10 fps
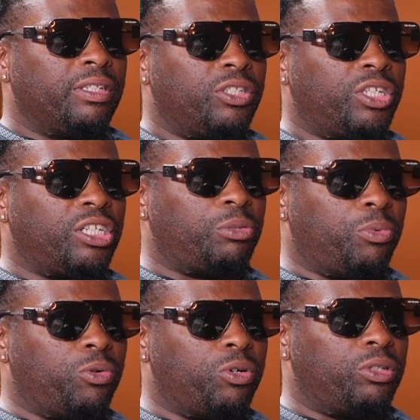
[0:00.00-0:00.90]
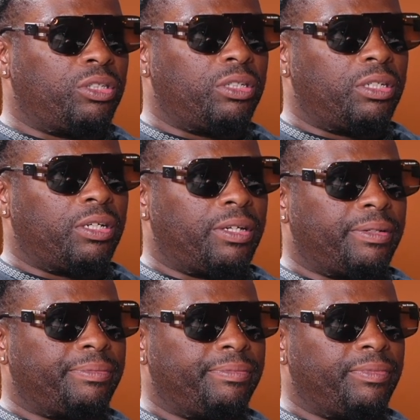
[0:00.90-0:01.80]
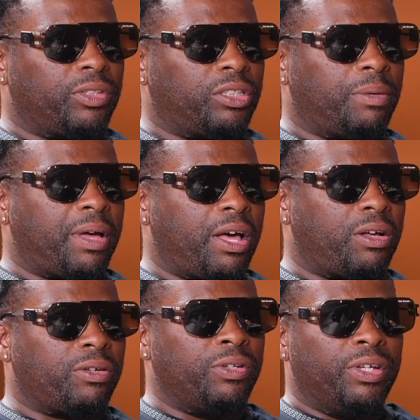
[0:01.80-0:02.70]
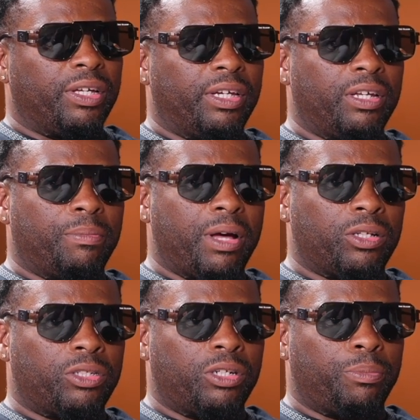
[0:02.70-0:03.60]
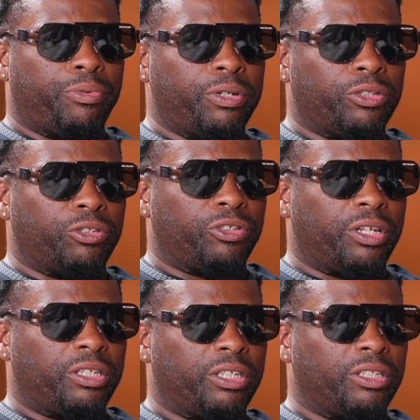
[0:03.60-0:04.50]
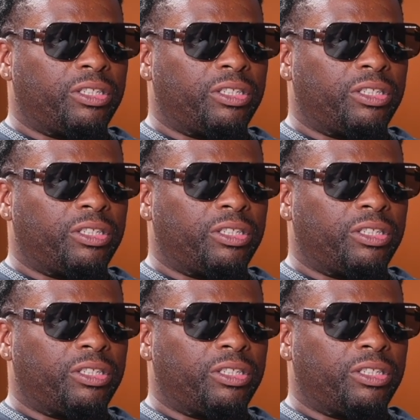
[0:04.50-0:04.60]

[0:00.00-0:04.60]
chessboards and somehow get them out to the prisoners that's in